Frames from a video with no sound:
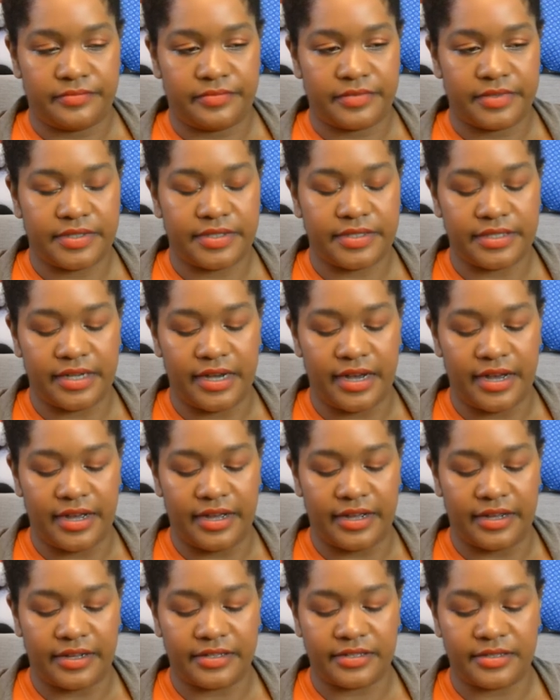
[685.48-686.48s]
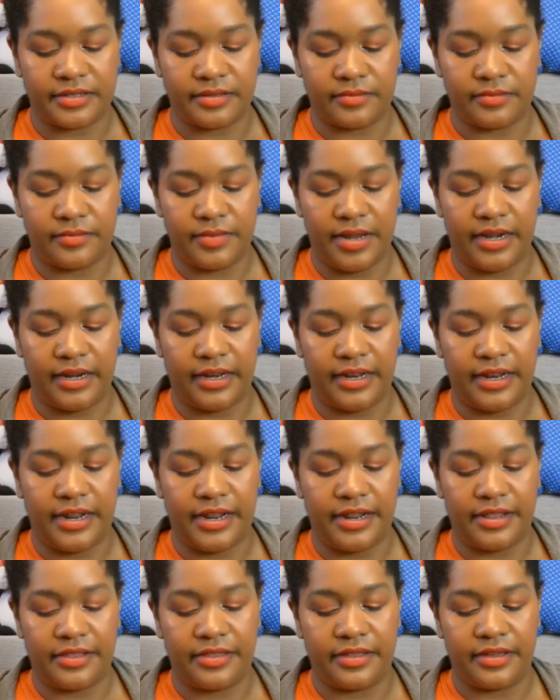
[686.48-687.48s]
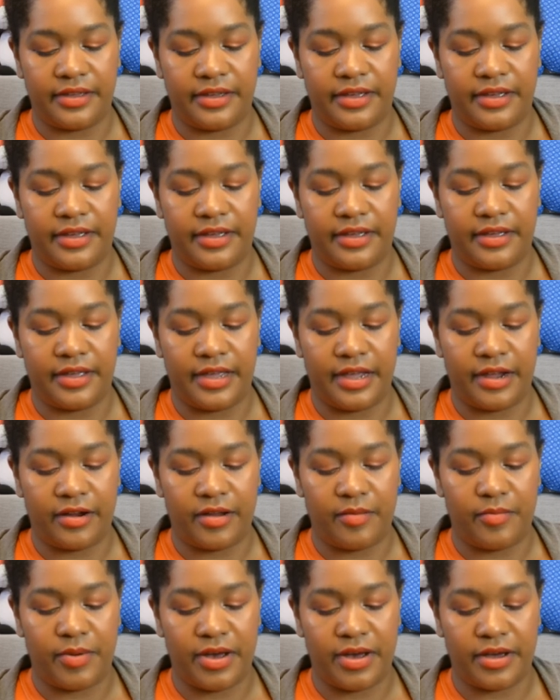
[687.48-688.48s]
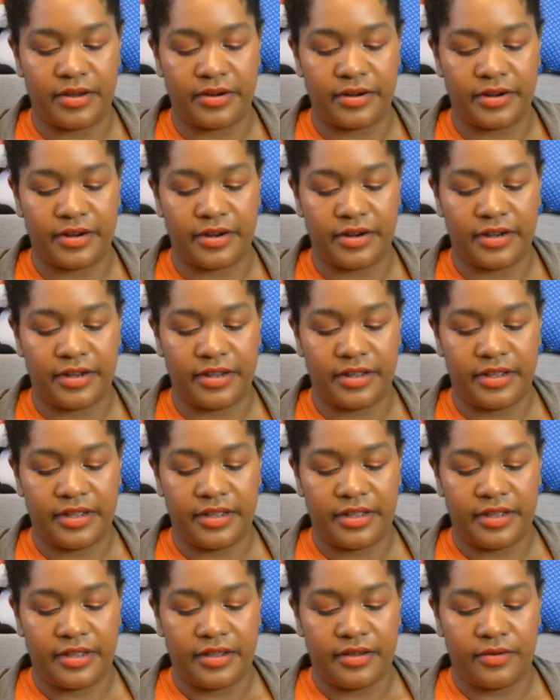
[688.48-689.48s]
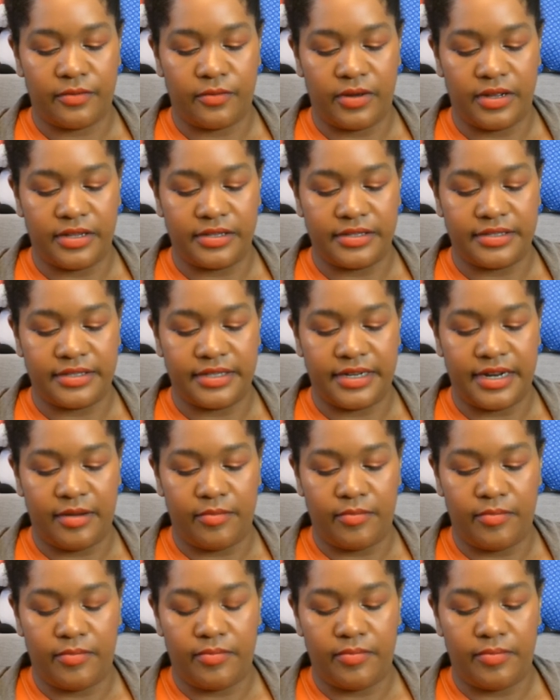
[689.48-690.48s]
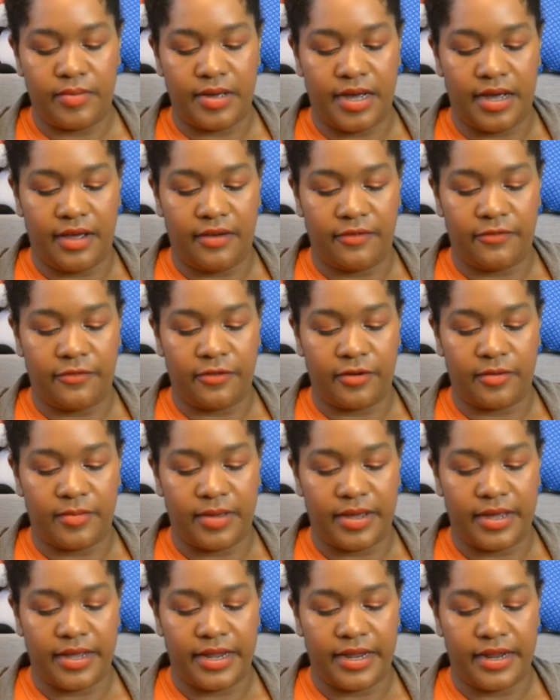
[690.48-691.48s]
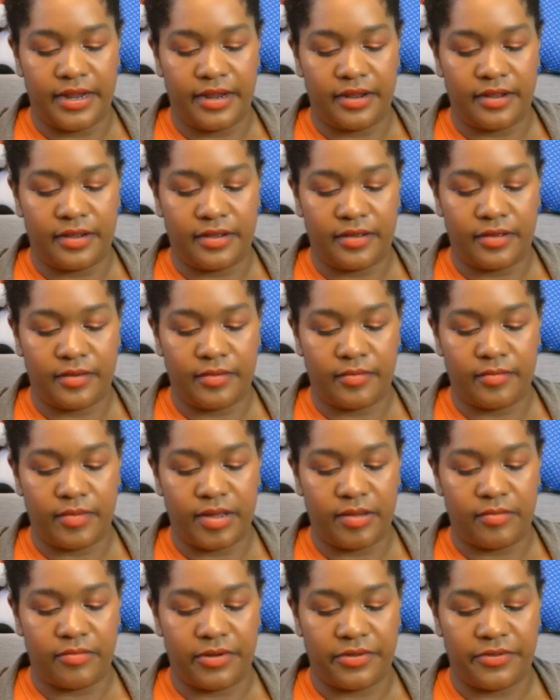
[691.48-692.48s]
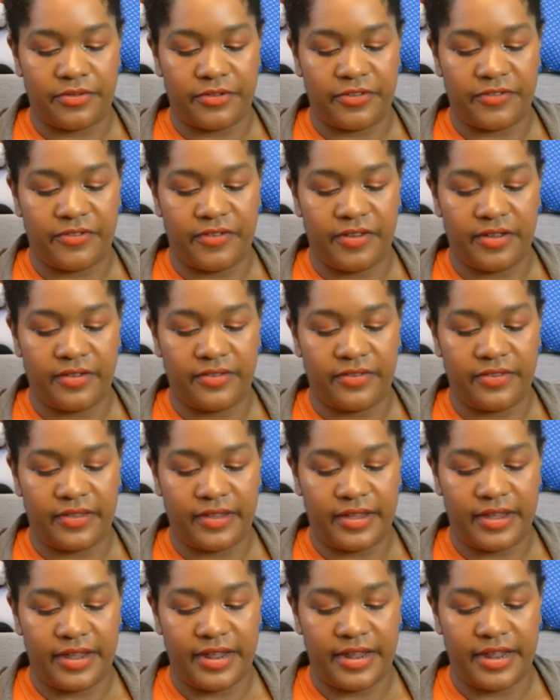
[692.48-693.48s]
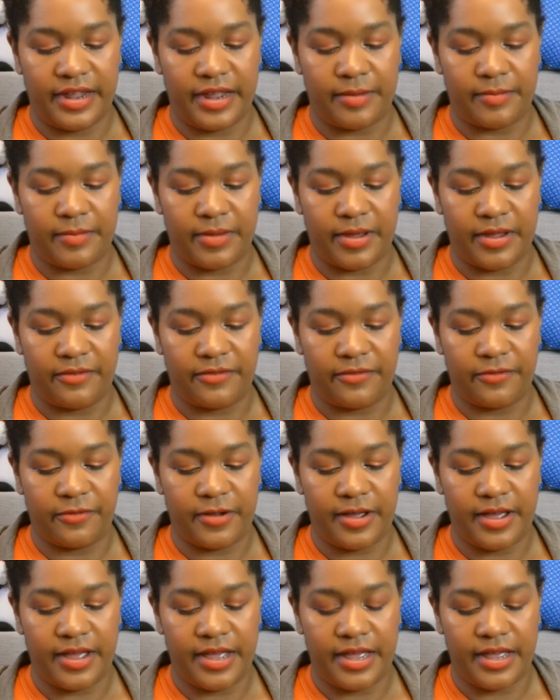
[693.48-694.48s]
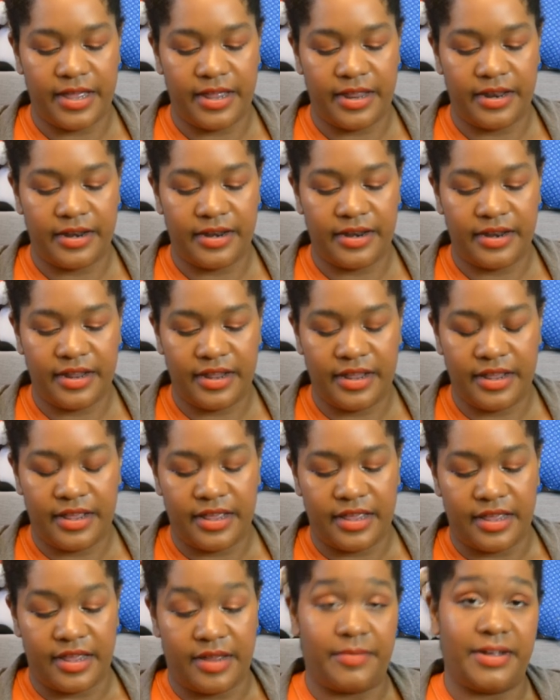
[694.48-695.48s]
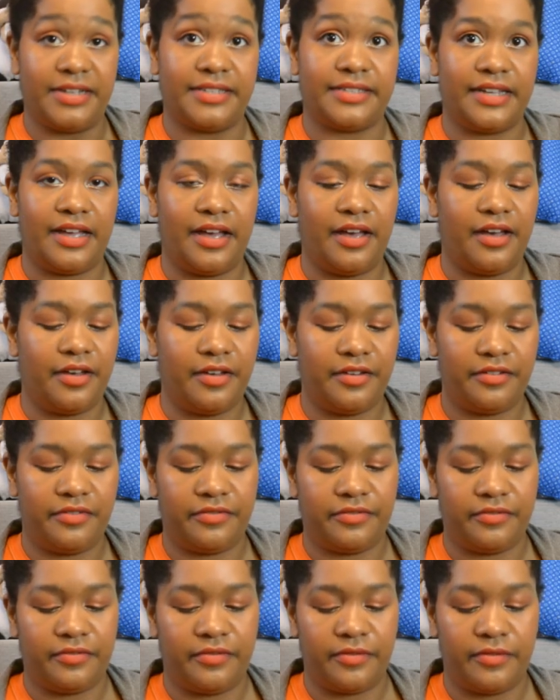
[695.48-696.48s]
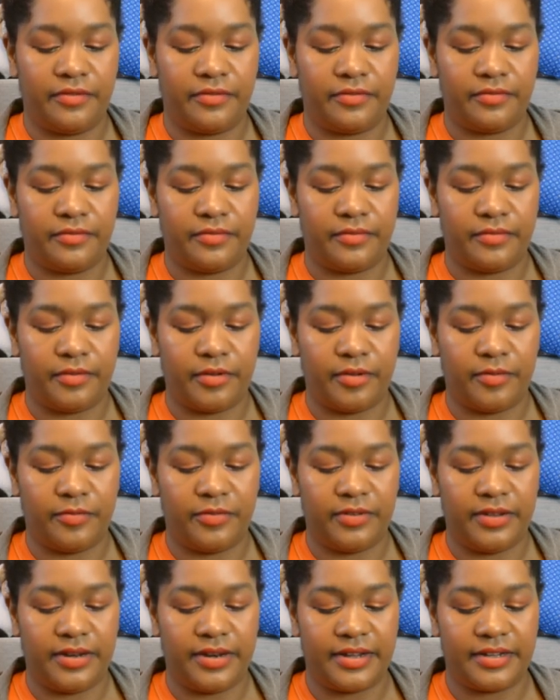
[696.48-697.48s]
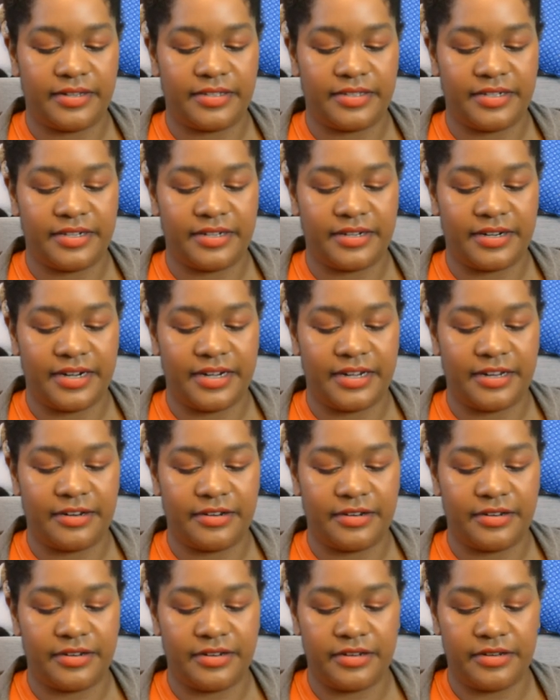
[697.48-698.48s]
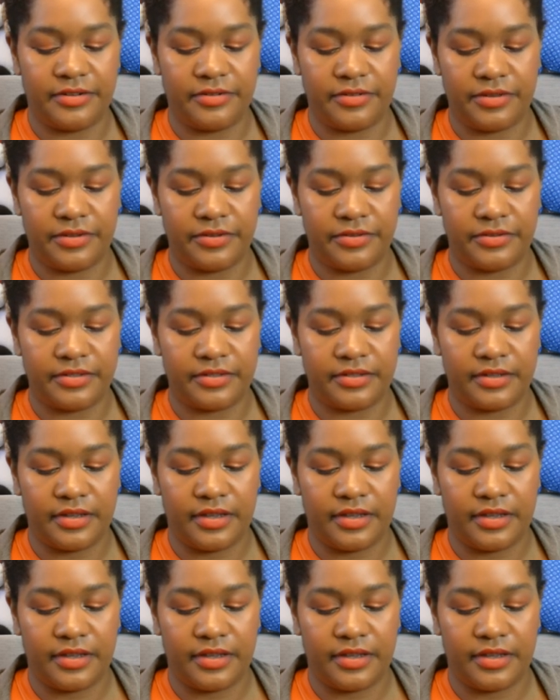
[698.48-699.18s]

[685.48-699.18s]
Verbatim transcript: socks, mainly the Harry Potter ones that I bought for my my brother's fiance and my friend and myself. Hopefully next year I can do those,